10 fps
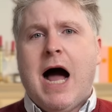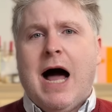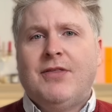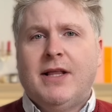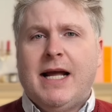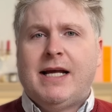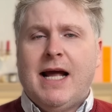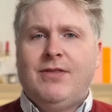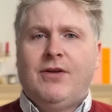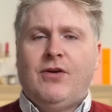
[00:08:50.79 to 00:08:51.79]
at the link
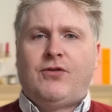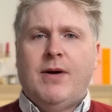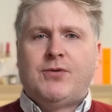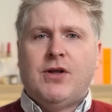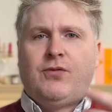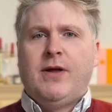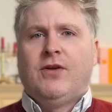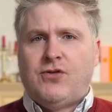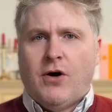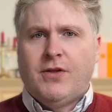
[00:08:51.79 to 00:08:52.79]
in the description to either
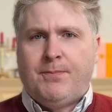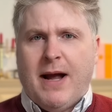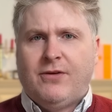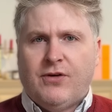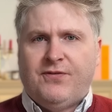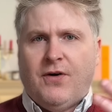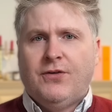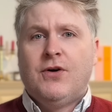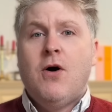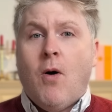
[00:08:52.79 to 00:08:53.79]
join the Patriot
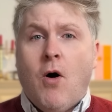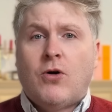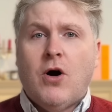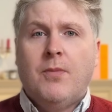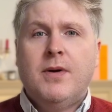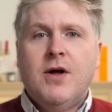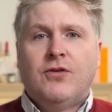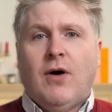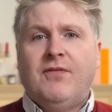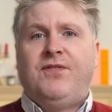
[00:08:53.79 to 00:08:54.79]
Fund or come
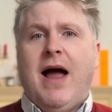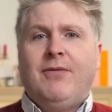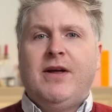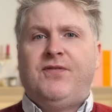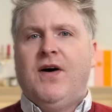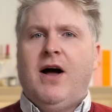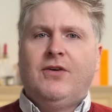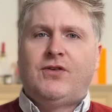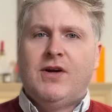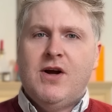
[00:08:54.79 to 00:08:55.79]
to our very first